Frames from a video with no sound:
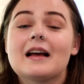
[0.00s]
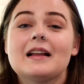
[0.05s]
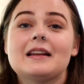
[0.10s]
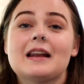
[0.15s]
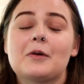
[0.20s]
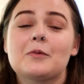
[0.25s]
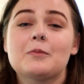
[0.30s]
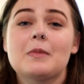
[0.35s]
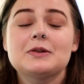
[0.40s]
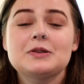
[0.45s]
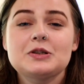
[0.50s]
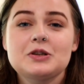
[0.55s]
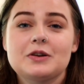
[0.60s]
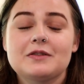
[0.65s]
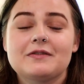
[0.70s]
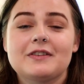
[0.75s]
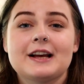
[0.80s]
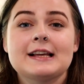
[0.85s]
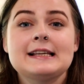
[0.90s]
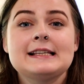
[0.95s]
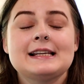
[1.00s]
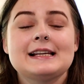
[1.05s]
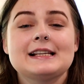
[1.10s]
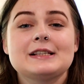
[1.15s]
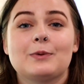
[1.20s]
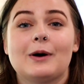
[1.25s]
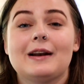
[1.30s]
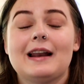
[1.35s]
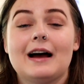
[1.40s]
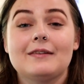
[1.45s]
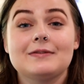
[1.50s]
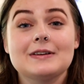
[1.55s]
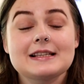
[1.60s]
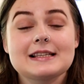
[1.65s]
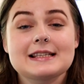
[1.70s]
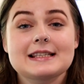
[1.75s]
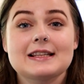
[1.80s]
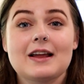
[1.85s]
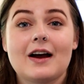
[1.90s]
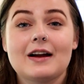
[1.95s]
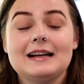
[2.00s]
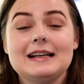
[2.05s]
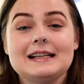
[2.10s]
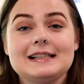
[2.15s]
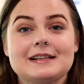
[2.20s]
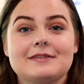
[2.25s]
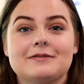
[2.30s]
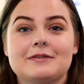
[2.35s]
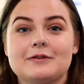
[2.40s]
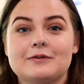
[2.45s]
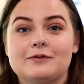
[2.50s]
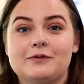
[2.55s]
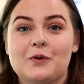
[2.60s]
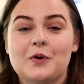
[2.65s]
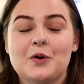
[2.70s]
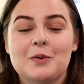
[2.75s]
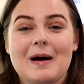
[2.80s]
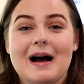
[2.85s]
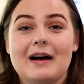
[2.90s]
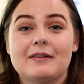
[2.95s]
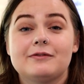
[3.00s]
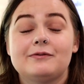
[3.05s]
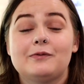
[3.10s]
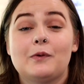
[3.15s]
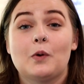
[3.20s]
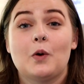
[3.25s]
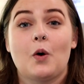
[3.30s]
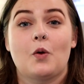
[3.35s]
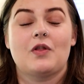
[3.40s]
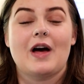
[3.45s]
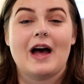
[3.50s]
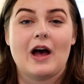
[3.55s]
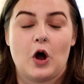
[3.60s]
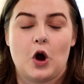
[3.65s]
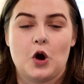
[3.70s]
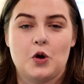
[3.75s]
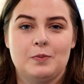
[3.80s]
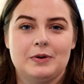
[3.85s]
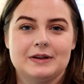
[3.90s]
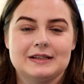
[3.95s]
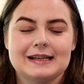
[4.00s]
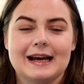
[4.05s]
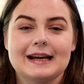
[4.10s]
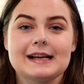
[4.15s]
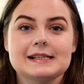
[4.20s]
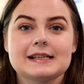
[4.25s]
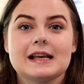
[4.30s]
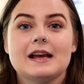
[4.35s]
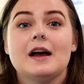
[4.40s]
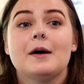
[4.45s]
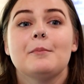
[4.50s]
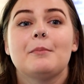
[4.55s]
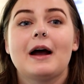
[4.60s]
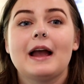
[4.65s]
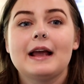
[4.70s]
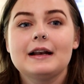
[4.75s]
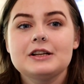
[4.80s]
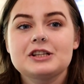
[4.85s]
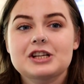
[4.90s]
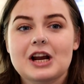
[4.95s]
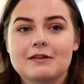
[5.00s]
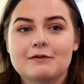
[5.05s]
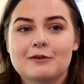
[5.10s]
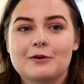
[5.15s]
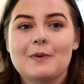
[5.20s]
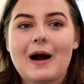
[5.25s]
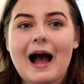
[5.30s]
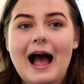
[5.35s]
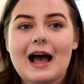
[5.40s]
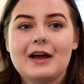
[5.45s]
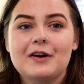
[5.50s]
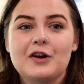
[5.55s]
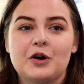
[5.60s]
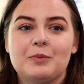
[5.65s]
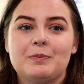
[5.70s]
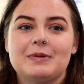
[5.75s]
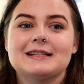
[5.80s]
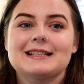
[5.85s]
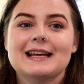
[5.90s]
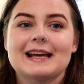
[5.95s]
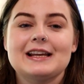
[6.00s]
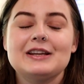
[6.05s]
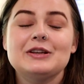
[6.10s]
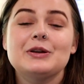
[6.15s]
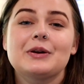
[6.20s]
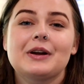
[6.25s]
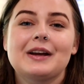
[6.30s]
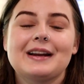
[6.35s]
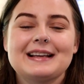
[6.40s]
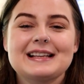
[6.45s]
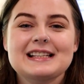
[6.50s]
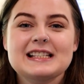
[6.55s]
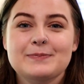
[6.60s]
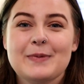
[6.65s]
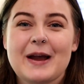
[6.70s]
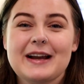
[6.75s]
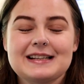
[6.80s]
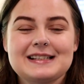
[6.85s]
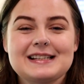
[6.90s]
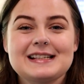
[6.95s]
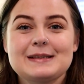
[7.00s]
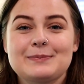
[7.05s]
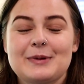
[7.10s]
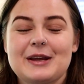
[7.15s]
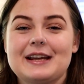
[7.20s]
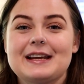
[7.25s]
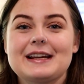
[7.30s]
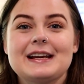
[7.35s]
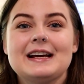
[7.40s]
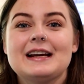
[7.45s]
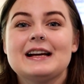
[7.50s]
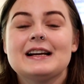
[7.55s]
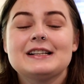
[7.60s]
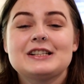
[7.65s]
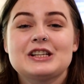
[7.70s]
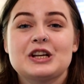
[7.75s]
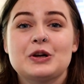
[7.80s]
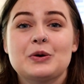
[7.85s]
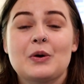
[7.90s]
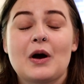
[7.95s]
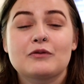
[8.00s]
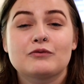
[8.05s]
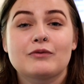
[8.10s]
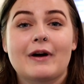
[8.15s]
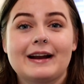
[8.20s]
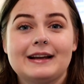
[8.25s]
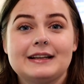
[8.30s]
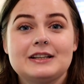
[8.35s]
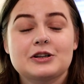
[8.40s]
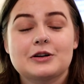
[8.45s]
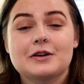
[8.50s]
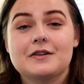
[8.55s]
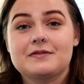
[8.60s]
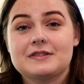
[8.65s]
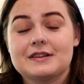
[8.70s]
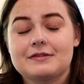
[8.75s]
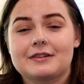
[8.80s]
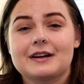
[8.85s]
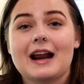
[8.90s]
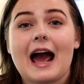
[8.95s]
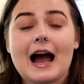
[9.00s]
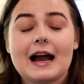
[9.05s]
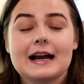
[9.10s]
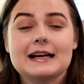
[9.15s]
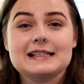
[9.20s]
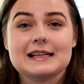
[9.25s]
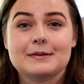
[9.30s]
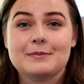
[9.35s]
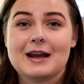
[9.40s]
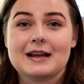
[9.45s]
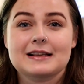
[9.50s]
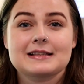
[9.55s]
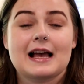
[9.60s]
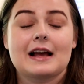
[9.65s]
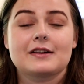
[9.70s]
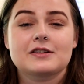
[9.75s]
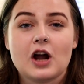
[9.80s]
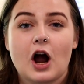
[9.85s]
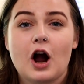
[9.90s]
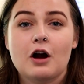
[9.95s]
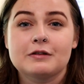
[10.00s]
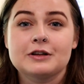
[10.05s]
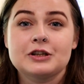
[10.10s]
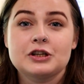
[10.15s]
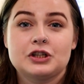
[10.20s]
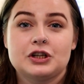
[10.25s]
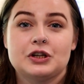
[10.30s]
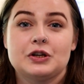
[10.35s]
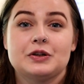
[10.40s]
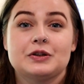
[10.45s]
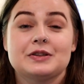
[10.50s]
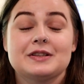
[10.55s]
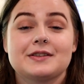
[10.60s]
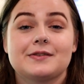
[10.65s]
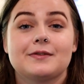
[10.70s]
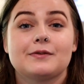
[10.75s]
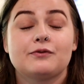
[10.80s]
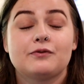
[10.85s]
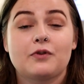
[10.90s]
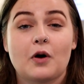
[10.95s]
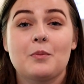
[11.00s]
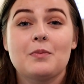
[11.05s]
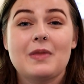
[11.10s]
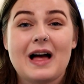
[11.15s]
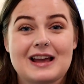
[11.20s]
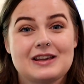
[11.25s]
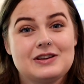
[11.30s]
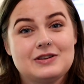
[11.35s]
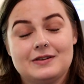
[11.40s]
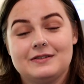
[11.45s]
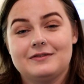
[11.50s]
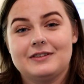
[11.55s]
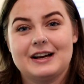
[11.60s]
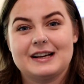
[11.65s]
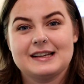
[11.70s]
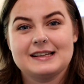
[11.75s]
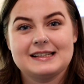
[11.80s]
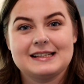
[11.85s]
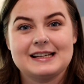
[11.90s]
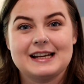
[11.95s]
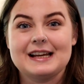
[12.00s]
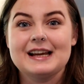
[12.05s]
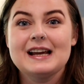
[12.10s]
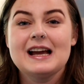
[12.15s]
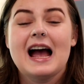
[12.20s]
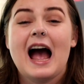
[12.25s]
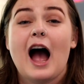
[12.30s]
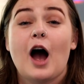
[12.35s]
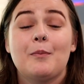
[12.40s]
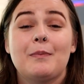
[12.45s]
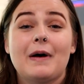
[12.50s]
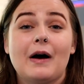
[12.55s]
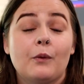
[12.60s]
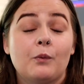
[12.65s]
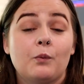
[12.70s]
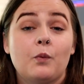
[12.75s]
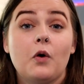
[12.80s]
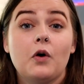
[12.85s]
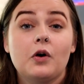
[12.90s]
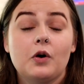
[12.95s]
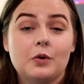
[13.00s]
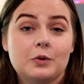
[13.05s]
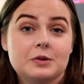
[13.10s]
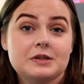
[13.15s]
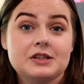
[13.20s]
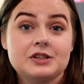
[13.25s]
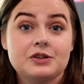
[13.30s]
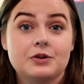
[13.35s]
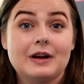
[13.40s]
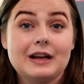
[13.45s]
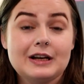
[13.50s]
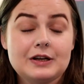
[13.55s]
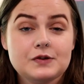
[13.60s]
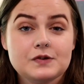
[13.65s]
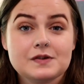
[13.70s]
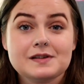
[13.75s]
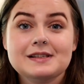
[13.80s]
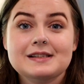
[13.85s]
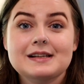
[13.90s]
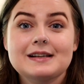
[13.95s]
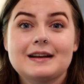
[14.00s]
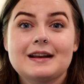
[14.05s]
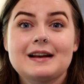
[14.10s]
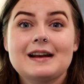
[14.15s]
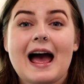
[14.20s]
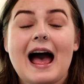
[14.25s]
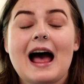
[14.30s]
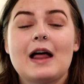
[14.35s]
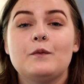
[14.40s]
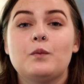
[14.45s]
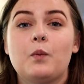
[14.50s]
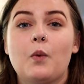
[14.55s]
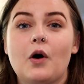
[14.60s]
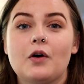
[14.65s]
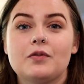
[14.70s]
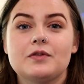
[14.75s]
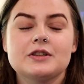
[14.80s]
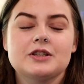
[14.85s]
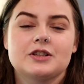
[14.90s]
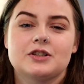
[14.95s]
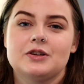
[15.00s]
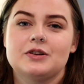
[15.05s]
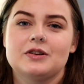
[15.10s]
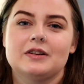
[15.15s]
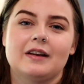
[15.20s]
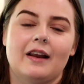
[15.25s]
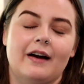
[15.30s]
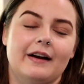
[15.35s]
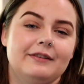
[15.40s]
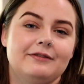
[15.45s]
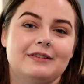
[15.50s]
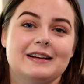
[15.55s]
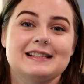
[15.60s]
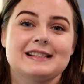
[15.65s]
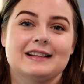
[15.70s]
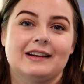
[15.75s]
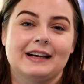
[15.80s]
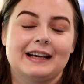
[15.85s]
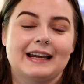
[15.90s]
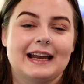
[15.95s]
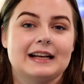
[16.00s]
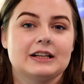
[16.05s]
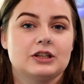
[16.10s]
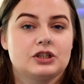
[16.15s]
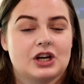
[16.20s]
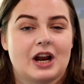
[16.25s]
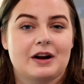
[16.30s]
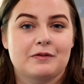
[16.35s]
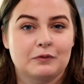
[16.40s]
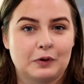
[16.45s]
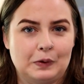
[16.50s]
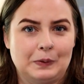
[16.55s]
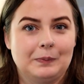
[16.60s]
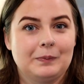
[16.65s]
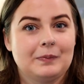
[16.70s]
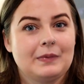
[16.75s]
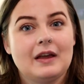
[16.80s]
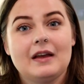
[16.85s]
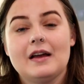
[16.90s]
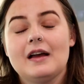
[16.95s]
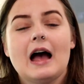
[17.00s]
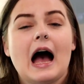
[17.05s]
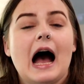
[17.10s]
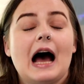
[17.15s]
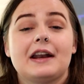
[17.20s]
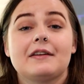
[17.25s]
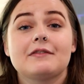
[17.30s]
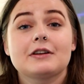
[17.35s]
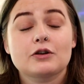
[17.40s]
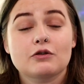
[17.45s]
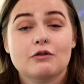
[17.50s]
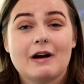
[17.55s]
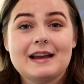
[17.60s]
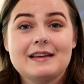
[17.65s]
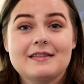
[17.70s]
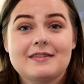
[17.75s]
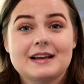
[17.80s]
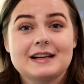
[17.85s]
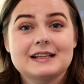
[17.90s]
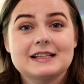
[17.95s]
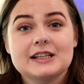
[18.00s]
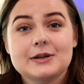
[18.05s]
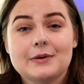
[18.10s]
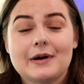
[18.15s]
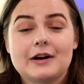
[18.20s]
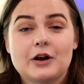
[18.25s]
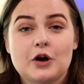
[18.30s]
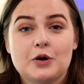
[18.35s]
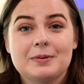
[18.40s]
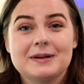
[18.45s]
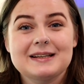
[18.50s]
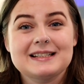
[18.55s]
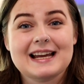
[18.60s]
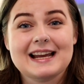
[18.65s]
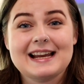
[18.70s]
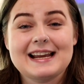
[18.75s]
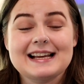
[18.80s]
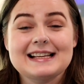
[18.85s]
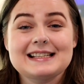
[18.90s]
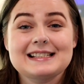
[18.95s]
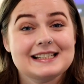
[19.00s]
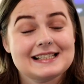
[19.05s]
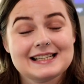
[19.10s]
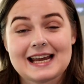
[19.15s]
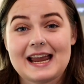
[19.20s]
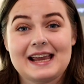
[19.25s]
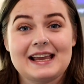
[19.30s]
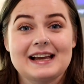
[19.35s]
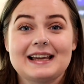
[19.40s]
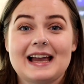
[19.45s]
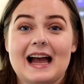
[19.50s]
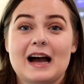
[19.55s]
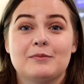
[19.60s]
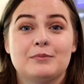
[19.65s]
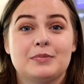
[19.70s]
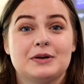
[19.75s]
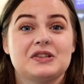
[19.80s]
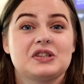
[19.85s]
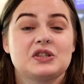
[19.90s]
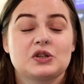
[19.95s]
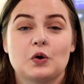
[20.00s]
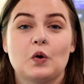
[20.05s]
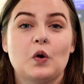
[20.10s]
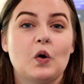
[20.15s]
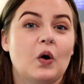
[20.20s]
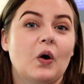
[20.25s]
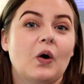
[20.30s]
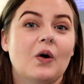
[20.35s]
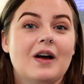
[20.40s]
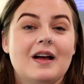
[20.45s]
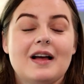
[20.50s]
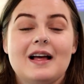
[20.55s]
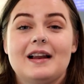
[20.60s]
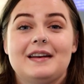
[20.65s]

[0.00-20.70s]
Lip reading: Now, most universities will have a slightly different format for their open days, but in general, at an open day, you can expect to speak to a range of different academics and current students from that university about what courses you're interested in and what the student life is like in general. Another great thing to do at an open day is to take a campus tour.